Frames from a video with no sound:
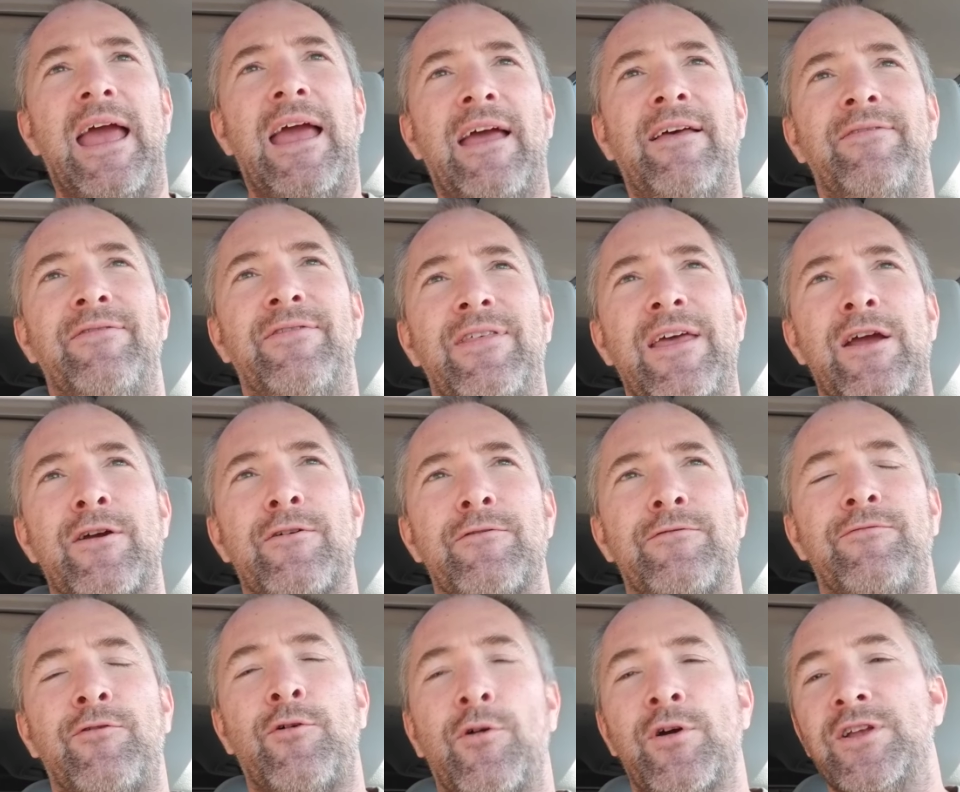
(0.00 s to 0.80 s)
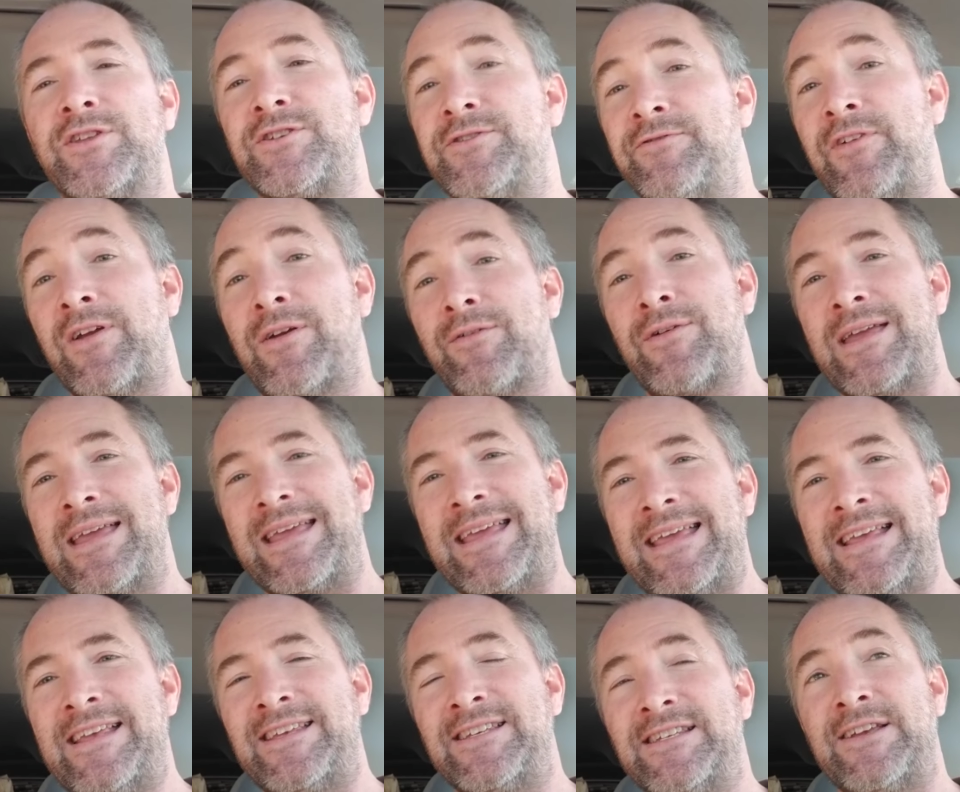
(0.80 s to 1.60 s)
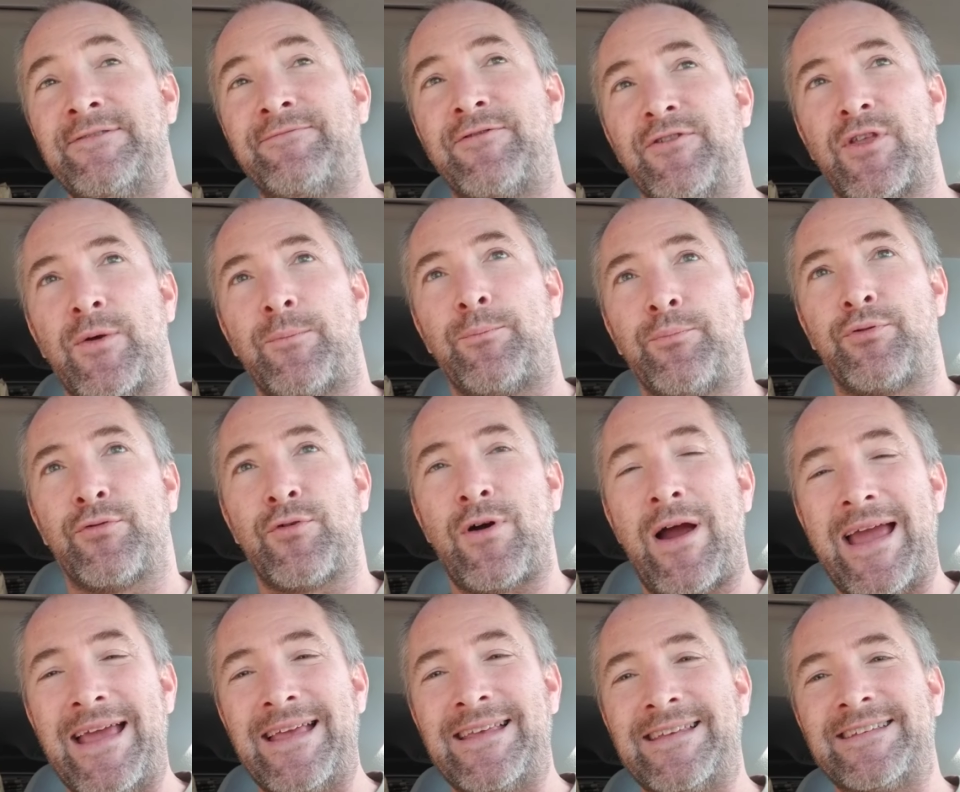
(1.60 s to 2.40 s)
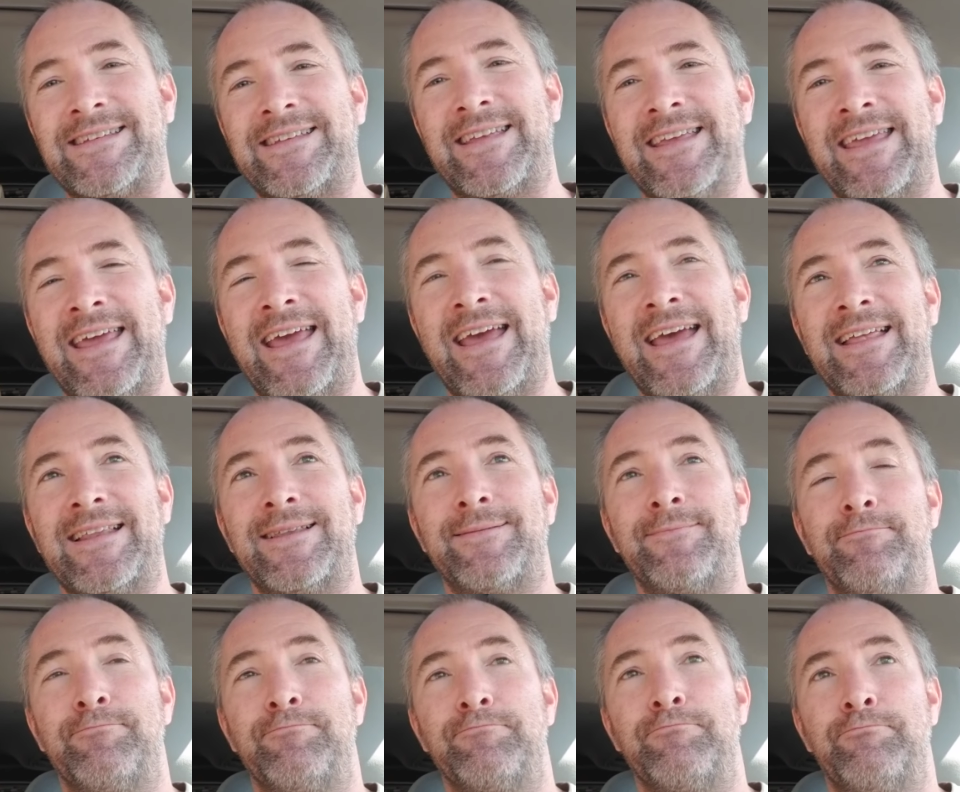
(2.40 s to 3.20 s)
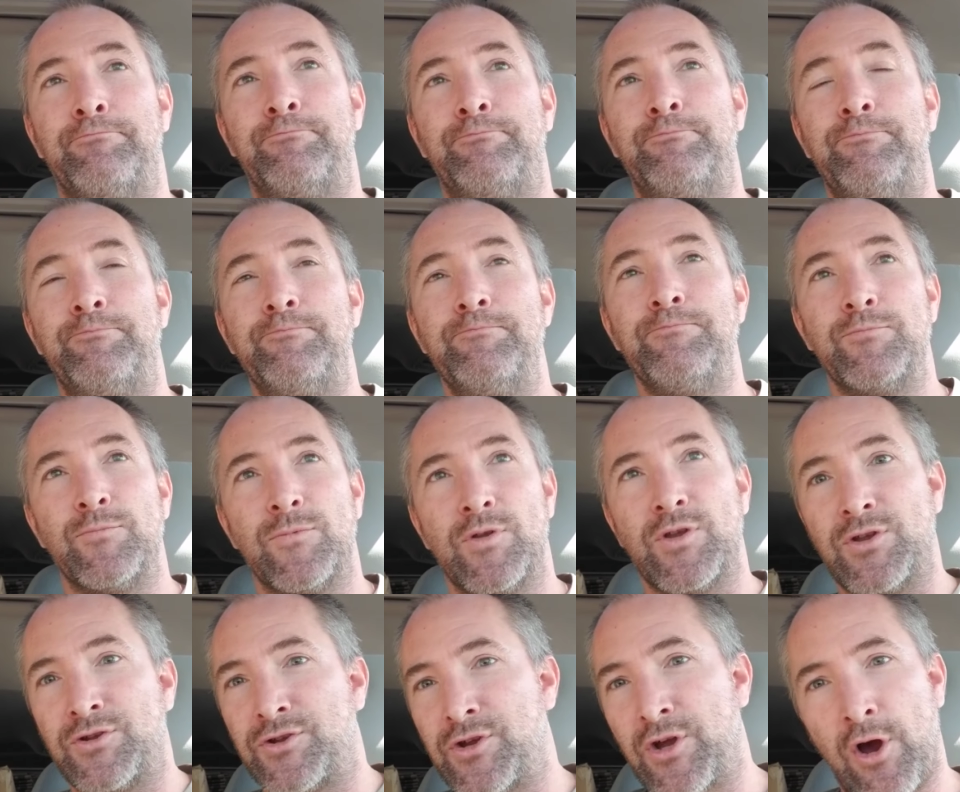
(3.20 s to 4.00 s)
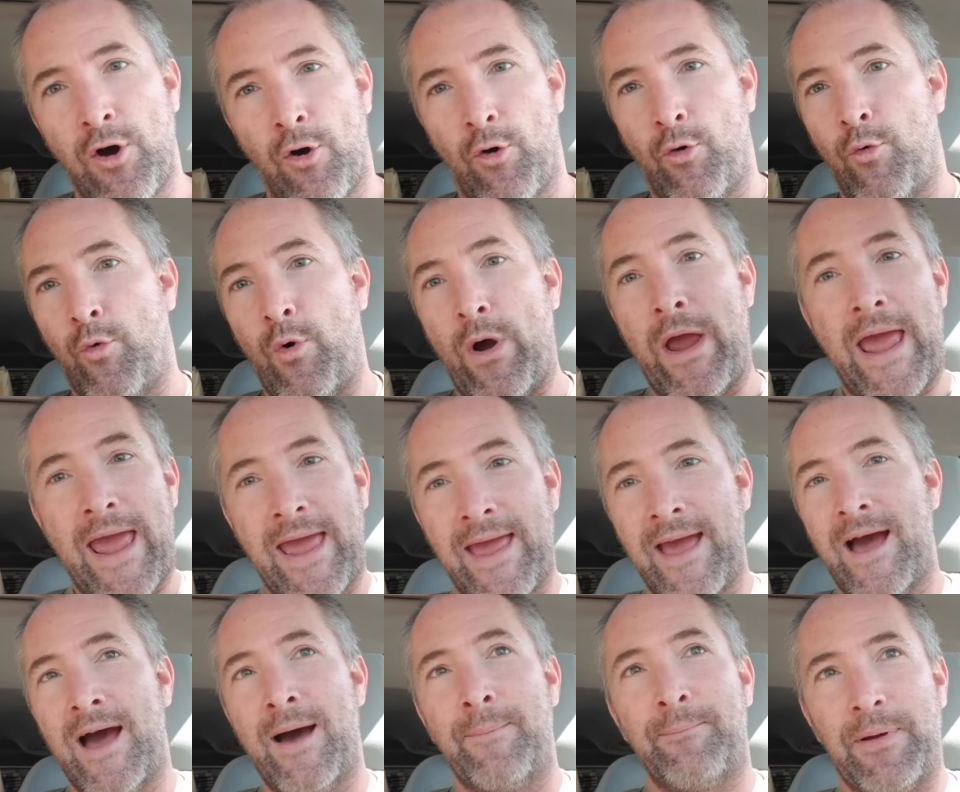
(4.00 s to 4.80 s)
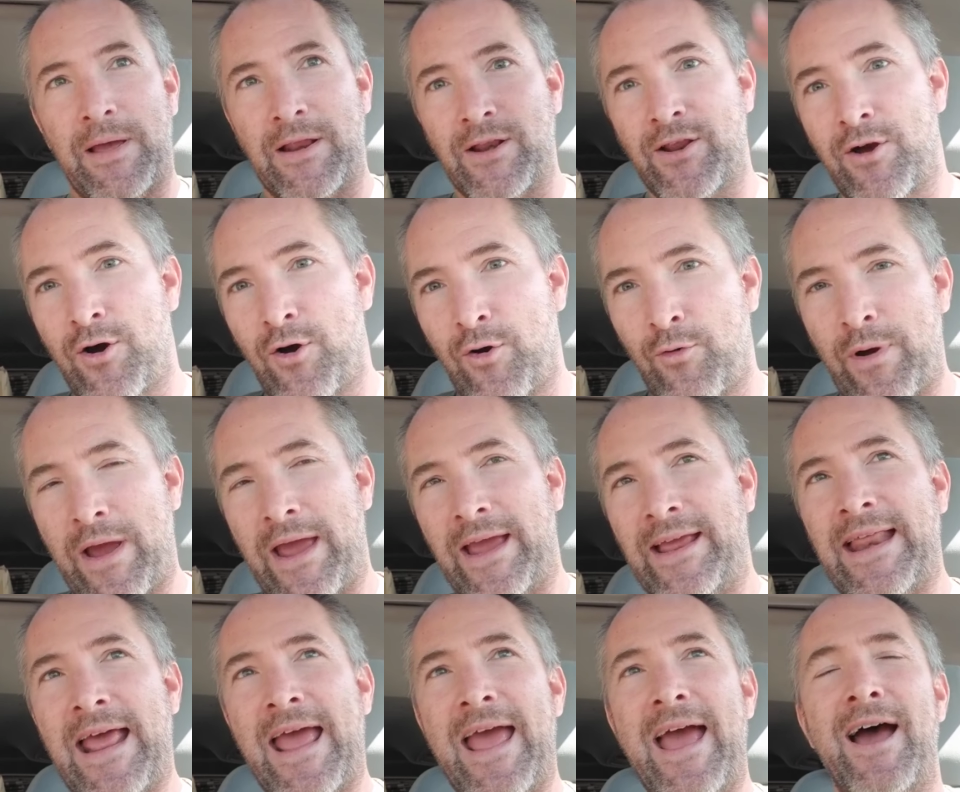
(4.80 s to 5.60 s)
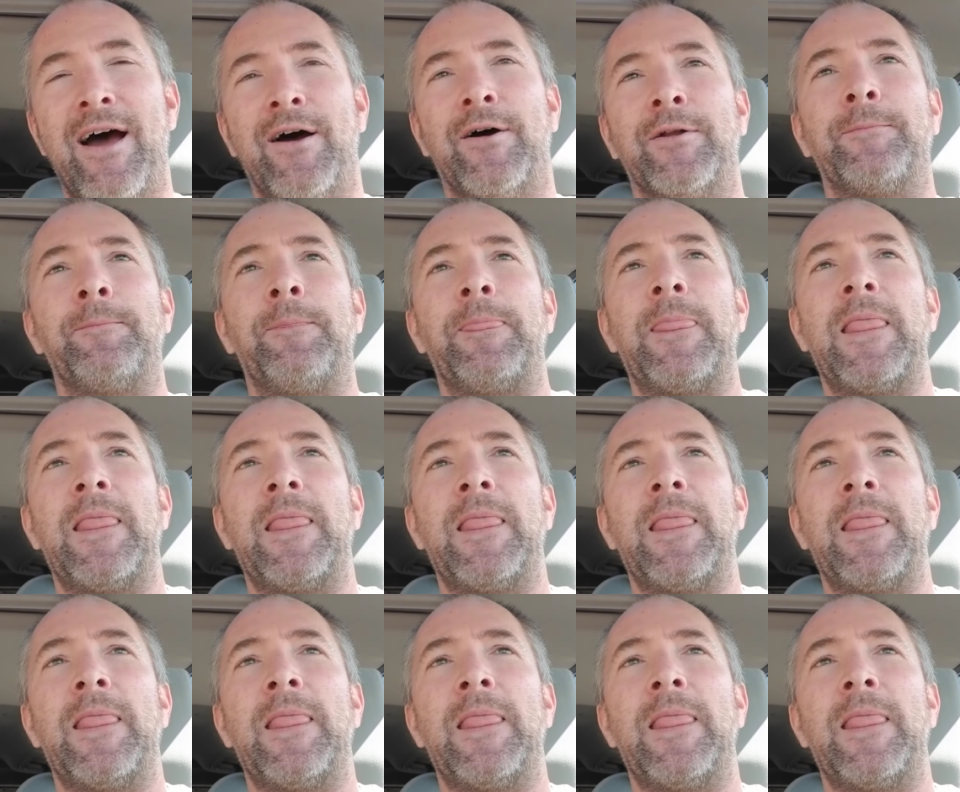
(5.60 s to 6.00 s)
and therefore it's very easy for the price to get to go way up and go way down.